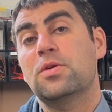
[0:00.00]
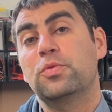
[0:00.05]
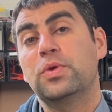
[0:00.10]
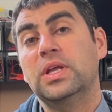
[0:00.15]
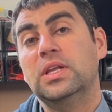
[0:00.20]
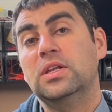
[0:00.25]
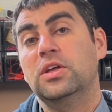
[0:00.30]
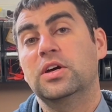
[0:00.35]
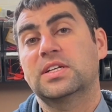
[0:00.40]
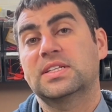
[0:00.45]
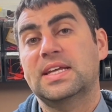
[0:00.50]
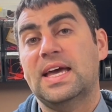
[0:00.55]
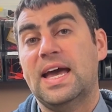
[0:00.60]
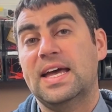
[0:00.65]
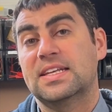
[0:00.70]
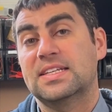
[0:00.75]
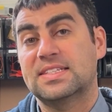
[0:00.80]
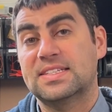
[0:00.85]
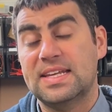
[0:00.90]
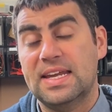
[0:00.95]
we looked
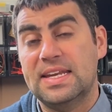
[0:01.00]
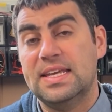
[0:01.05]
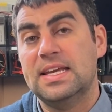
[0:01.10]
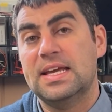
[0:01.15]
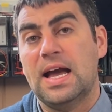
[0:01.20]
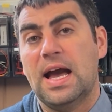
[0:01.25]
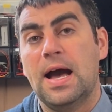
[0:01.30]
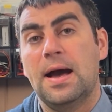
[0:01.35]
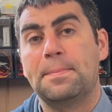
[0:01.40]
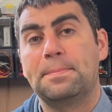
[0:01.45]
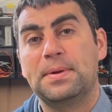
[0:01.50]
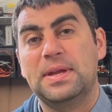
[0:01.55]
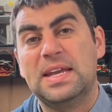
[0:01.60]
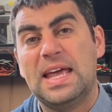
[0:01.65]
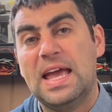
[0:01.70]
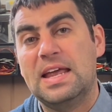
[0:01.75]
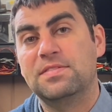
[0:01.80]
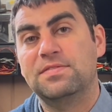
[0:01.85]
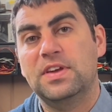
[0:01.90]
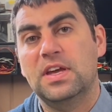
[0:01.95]
at setting up an
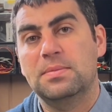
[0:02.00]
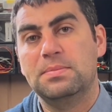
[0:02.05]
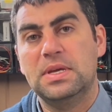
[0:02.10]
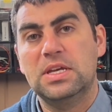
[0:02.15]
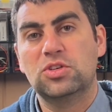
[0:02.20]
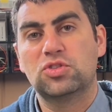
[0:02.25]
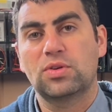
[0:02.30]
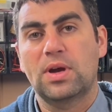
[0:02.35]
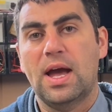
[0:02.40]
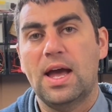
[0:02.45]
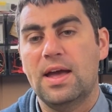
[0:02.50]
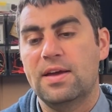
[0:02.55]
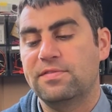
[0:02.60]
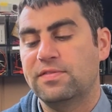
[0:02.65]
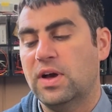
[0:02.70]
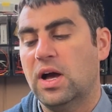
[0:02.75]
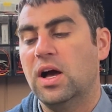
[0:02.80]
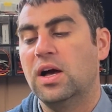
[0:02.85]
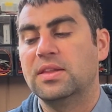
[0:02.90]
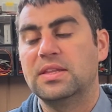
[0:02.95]
NVMe
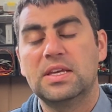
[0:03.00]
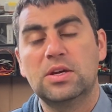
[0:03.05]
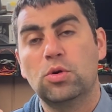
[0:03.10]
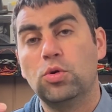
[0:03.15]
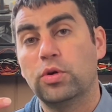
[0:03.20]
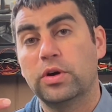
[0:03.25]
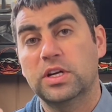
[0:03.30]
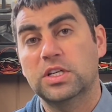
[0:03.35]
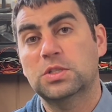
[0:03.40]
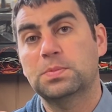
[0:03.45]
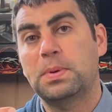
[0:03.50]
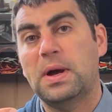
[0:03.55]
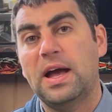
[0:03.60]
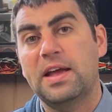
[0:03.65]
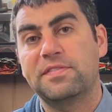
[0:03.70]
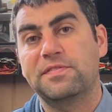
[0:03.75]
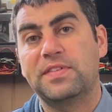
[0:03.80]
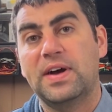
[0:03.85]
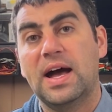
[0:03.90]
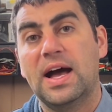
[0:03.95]
drive on the Orange
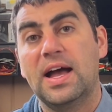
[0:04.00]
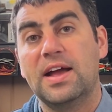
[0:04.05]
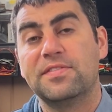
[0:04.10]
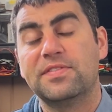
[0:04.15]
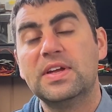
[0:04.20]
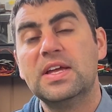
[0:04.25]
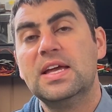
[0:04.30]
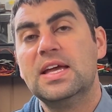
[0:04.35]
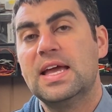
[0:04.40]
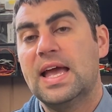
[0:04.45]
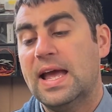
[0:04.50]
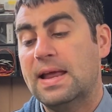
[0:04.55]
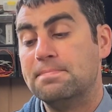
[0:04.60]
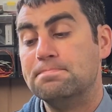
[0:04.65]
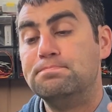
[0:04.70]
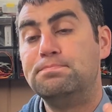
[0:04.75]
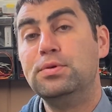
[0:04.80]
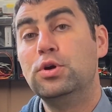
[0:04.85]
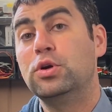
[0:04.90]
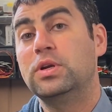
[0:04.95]
Pi 5
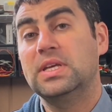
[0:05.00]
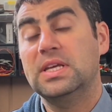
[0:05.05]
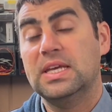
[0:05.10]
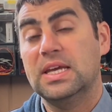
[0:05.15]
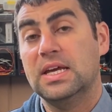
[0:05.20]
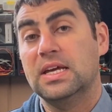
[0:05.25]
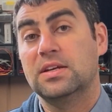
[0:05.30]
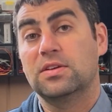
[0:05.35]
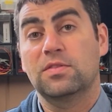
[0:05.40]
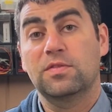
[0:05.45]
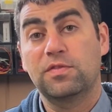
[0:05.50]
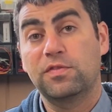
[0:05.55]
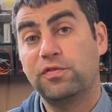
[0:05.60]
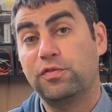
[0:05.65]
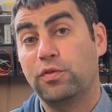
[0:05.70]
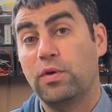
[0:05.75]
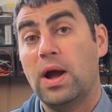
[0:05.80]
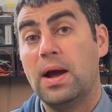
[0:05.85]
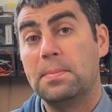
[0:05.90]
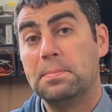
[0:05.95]
and booting it
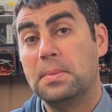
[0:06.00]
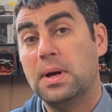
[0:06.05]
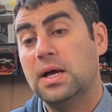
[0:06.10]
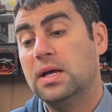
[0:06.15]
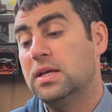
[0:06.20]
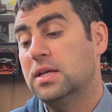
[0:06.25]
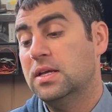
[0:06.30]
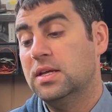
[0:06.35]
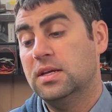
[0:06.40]
from